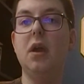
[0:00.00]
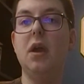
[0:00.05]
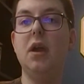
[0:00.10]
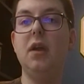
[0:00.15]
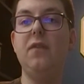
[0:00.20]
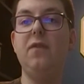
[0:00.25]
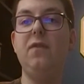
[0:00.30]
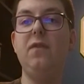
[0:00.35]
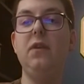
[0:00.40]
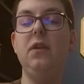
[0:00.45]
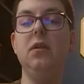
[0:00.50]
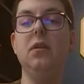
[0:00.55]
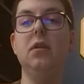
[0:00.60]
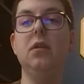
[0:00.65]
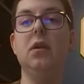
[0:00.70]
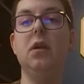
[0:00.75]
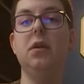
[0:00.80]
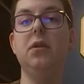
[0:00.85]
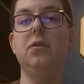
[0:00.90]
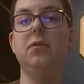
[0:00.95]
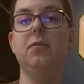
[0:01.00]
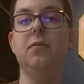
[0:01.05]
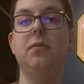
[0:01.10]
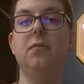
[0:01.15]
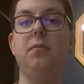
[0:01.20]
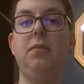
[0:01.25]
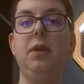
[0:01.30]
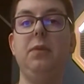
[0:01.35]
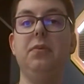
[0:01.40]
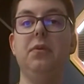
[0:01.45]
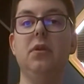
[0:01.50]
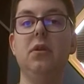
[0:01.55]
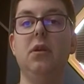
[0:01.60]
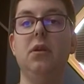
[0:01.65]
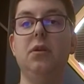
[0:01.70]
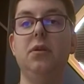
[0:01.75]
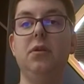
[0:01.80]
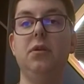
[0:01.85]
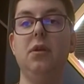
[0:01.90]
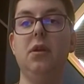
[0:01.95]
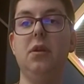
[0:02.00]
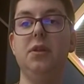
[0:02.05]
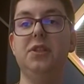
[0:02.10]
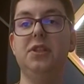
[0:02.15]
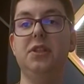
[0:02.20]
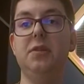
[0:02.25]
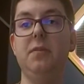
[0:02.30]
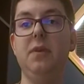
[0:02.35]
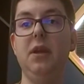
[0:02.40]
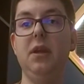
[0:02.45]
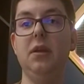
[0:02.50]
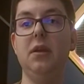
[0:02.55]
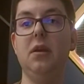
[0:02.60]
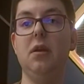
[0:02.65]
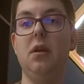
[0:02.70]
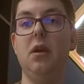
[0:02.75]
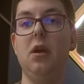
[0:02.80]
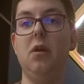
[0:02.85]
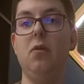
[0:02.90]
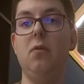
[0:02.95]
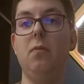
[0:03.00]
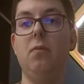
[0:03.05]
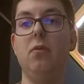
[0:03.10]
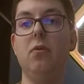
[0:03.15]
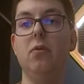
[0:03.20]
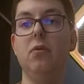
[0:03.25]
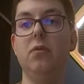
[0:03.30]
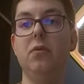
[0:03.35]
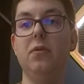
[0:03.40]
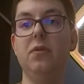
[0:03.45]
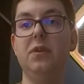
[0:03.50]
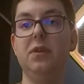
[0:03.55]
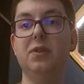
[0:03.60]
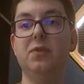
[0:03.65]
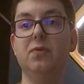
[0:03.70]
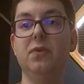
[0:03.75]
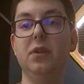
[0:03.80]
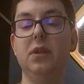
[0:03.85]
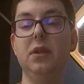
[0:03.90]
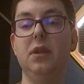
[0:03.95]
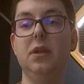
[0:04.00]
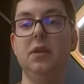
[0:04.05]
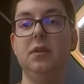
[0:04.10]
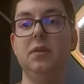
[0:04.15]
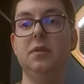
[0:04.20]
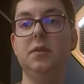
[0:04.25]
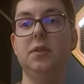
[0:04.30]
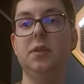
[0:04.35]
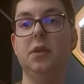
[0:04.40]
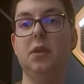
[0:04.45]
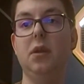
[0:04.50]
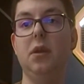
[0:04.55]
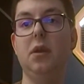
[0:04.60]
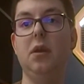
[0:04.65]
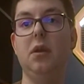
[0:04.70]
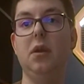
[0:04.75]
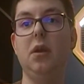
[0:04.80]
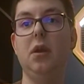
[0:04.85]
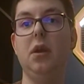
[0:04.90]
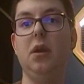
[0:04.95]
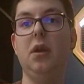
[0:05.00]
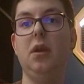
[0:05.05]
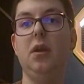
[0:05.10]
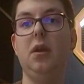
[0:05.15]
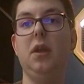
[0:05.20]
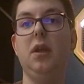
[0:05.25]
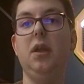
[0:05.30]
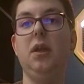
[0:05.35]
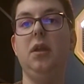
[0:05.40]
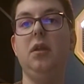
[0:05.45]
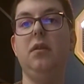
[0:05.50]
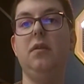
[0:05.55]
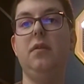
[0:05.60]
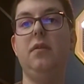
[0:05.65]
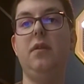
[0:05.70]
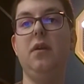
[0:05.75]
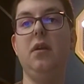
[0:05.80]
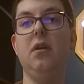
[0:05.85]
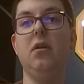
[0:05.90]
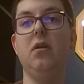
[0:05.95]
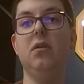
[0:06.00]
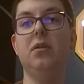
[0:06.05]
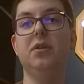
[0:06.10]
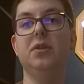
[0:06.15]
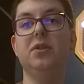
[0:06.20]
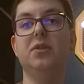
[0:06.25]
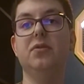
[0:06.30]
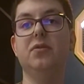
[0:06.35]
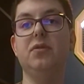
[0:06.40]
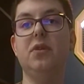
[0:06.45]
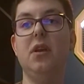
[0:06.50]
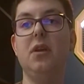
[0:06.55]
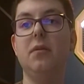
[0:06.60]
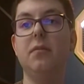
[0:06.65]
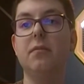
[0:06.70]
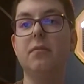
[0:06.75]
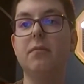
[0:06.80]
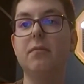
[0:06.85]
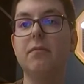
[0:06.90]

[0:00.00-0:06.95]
I feel under people underestimate how important this really is. They are distract.